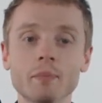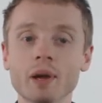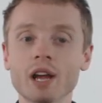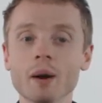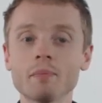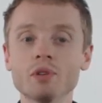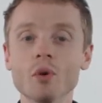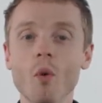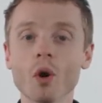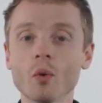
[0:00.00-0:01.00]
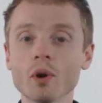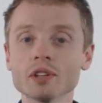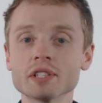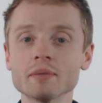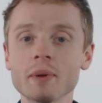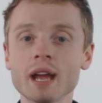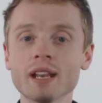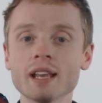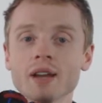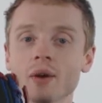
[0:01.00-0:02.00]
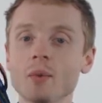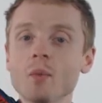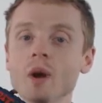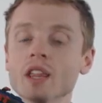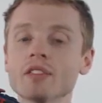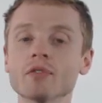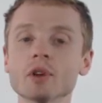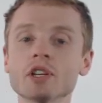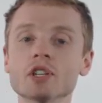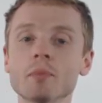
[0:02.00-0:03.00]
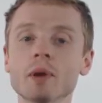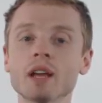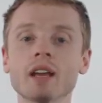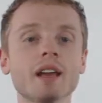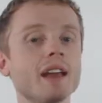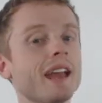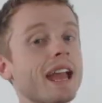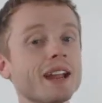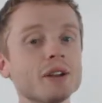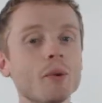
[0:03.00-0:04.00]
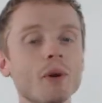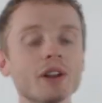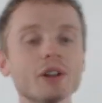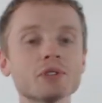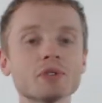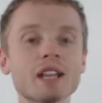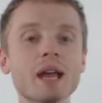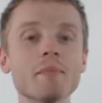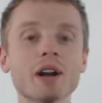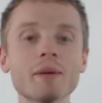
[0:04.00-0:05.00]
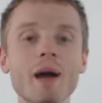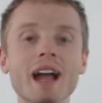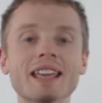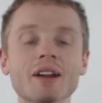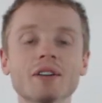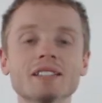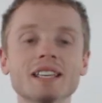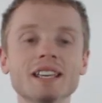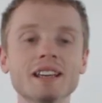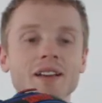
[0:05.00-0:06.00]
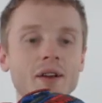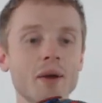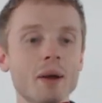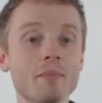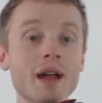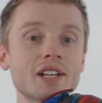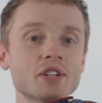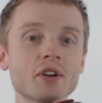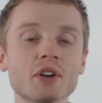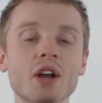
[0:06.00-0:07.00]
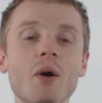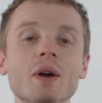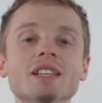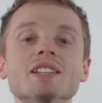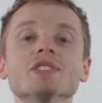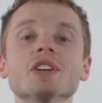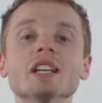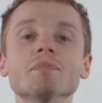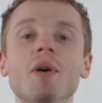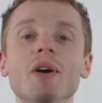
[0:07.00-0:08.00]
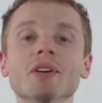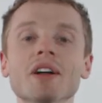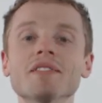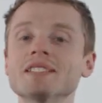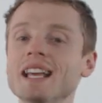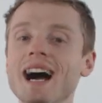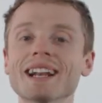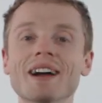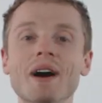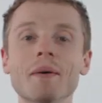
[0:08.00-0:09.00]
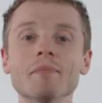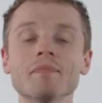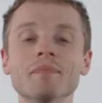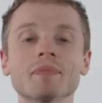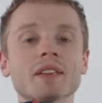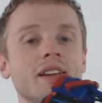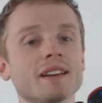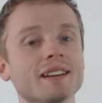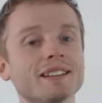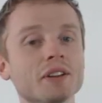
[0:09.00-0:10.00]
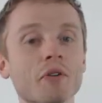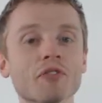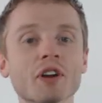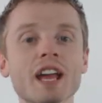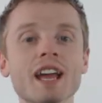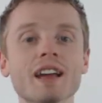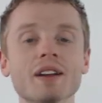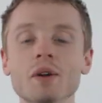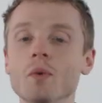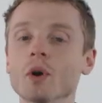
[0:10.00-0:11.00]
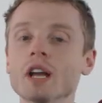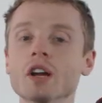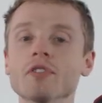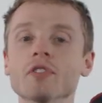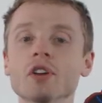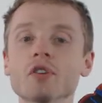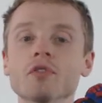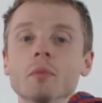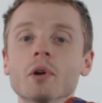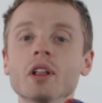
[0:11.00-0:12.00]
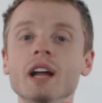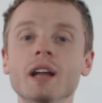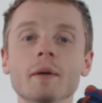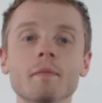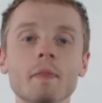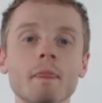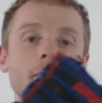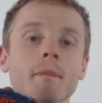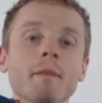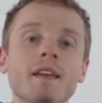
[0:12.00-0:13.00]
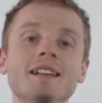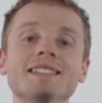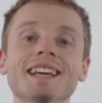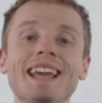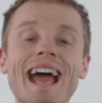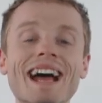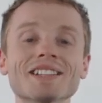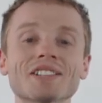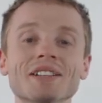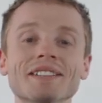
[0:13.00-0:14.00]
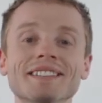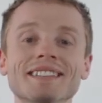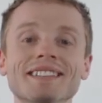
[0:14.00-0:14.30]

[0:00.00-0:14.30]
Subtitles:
To pick up your Wilson Bandit with free shipping and a 100-day money-back guarantee, make sure you're going to JustBallGloves.com. Don't forget, we're here for you from click to catch.